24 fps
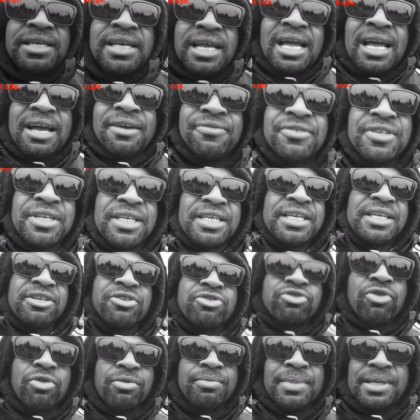going to have to
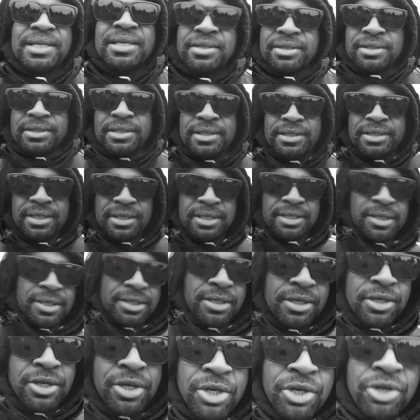incrementally
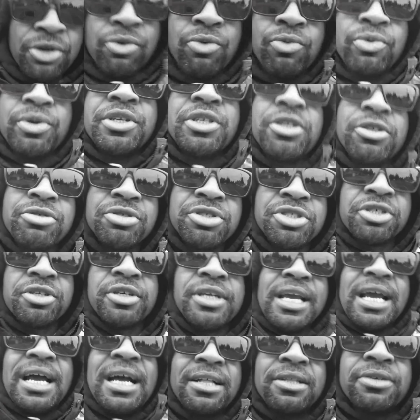reduce your
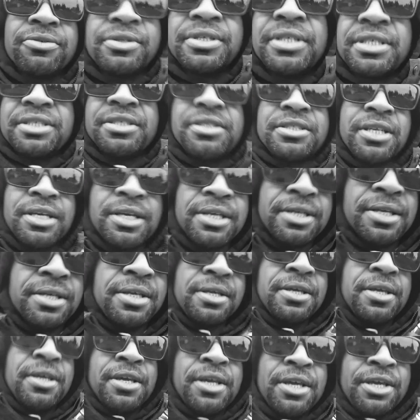calories,
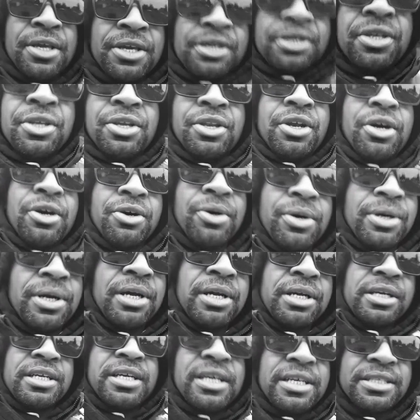
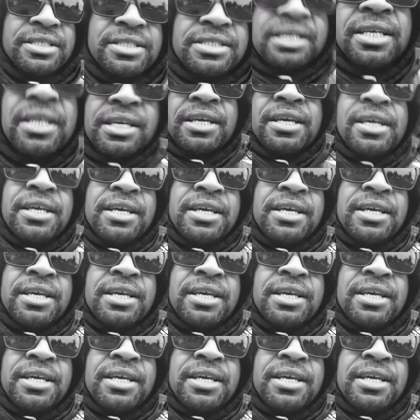because